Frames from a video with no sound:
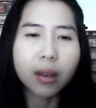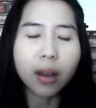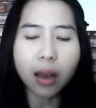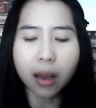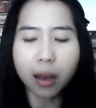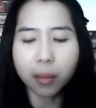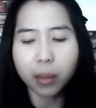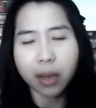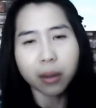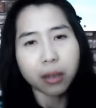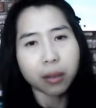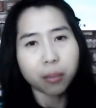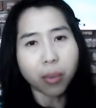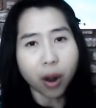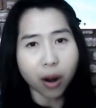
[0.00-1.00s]

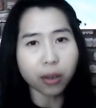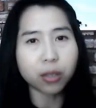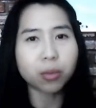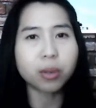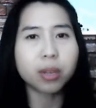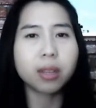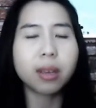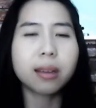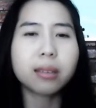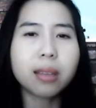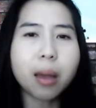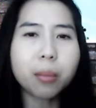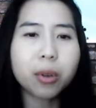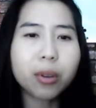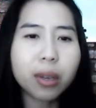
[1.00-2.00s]
In part 3, the
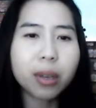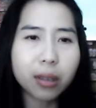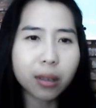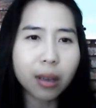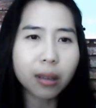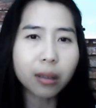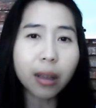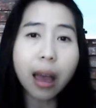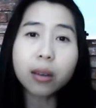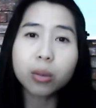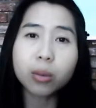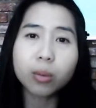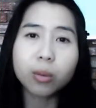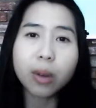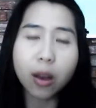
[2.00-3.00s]
examiner is allowed
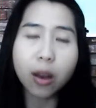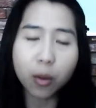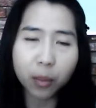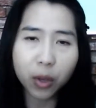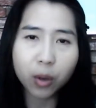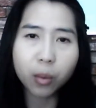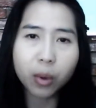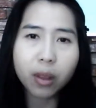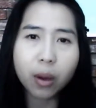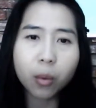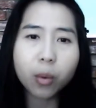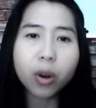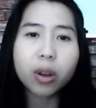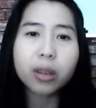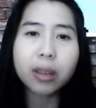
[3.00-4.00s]
to help you with a
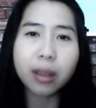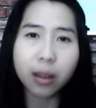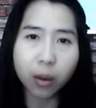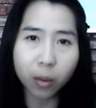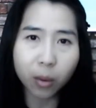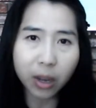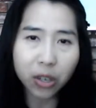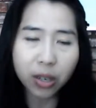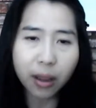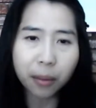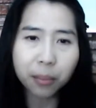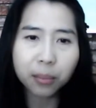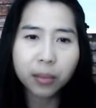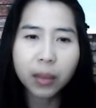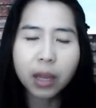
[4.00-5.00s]
word in a
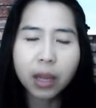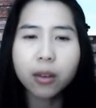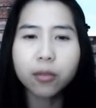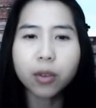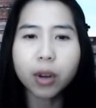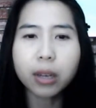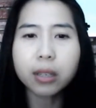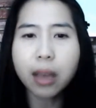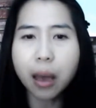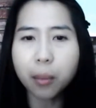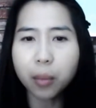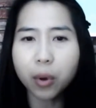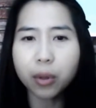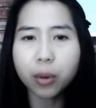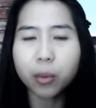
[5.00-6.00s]
question. For
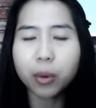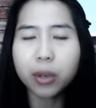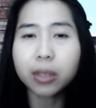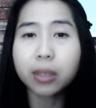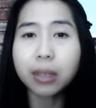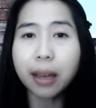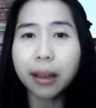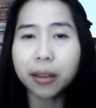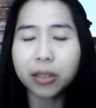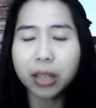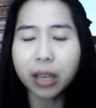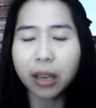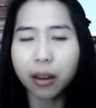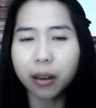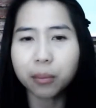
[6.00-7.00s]
example, the word status
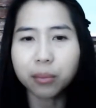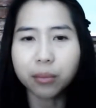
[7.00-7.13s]
here.